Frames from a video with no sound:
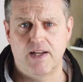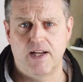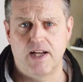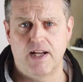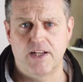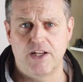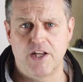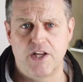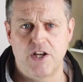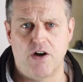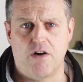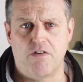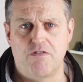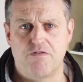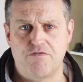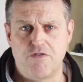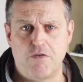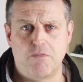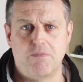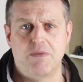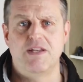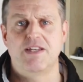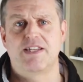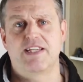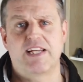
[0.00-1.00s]
And you're not
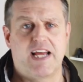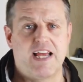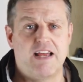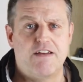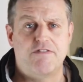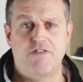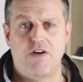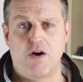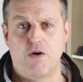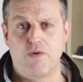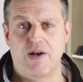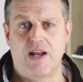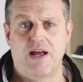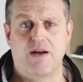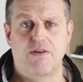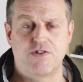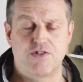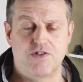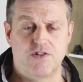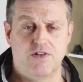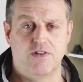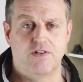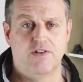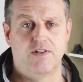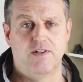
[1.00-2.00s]
fumbling to get your phone
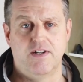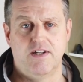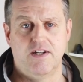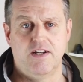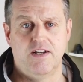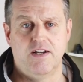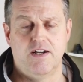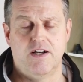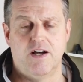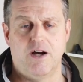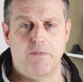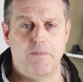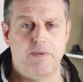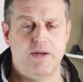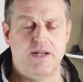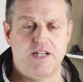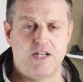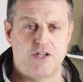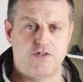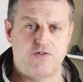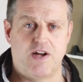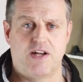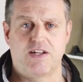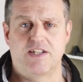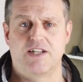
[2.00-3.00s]
out or being
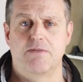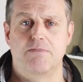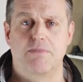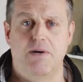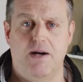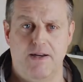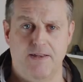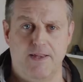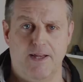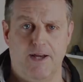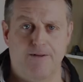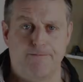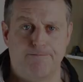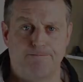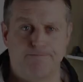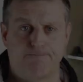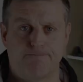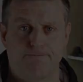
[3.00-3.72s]
distracted by that.